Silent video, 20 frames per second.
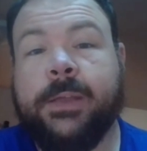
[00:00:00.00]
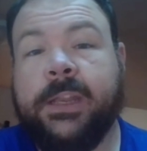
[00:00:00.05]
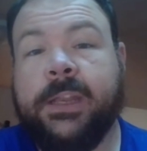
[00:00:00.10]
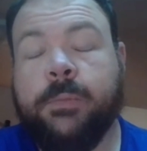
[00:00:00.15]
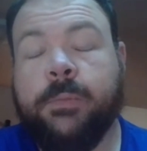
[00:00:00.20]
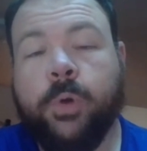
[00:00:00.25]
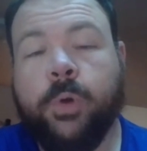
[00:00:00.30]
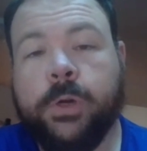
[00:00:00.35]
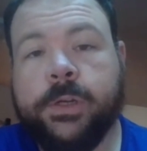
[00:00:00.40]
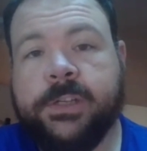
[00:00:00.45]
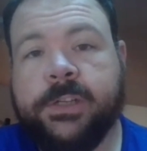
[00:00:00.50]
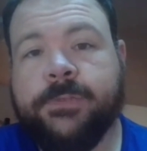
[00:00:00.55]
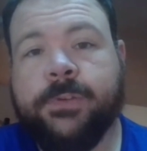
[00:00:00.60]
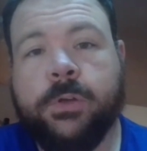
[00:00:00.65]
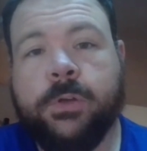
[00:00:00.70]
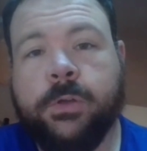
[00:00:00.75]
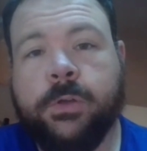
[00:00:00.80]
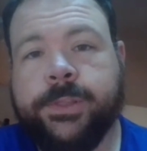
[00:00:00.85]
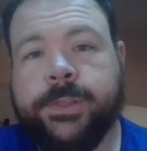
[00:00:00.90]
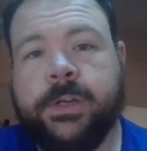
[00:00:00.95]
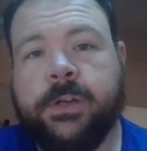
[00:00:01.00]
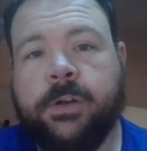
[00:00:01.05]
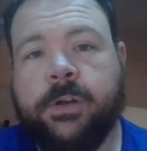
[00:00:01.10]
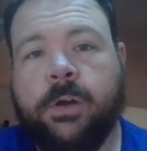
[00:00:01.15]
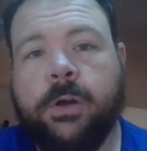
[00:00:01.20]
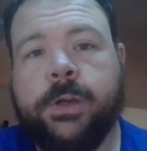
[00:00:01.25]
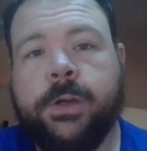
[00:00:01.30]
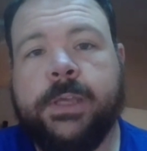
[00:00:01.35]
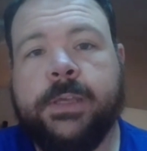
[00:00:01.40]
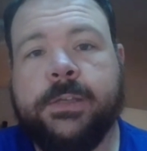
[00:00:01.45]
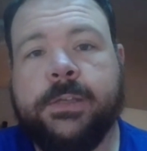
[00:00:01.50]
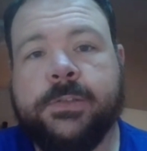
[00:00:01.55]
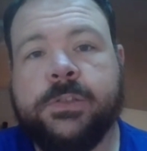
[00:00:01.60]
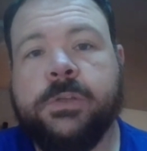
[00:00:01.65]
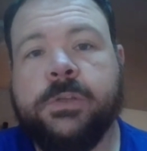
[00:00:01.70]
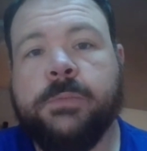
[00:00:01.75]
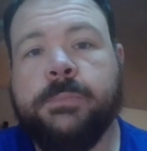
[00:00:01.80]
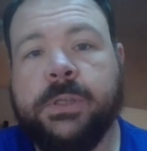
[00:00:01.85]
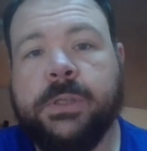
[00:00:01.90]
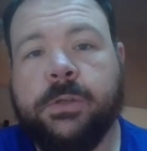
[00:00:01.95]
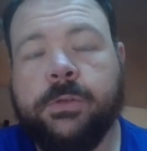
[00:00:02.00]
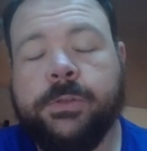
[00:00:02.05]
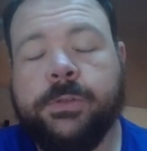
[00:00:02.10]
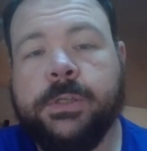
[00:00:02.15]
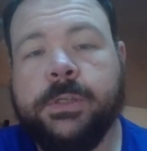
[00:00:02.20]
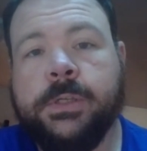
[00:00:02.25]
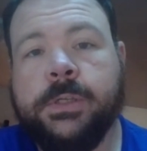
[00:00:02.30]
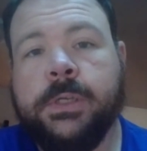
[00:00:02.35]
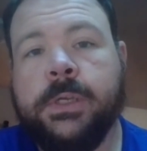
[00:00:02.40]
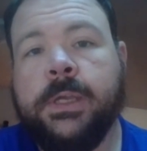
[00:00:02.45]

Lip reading: any more difficult than it already is to build